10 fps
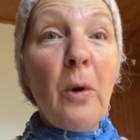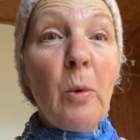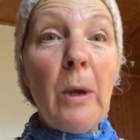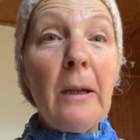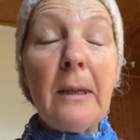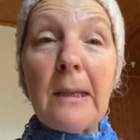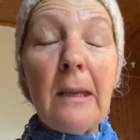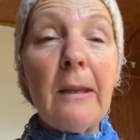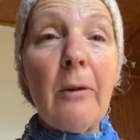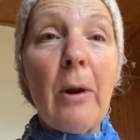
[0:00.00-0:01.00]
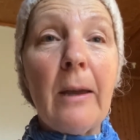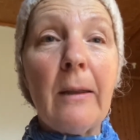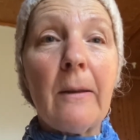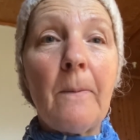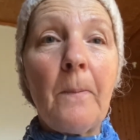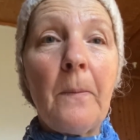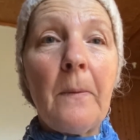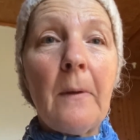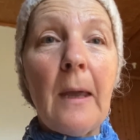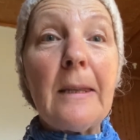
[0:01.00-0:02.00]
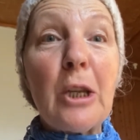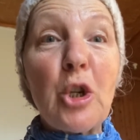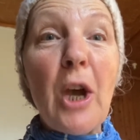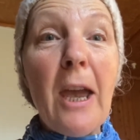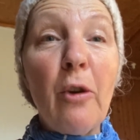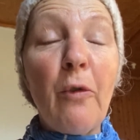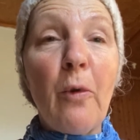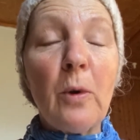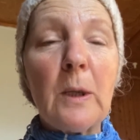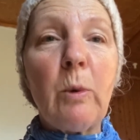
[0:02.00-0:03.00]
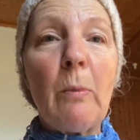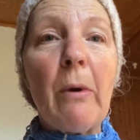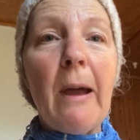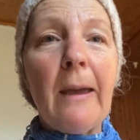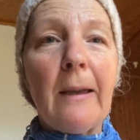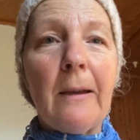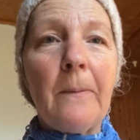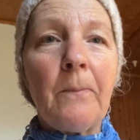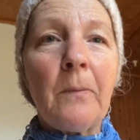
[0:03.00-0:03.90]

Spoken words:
will disintegrate and the chain of thoughts will break.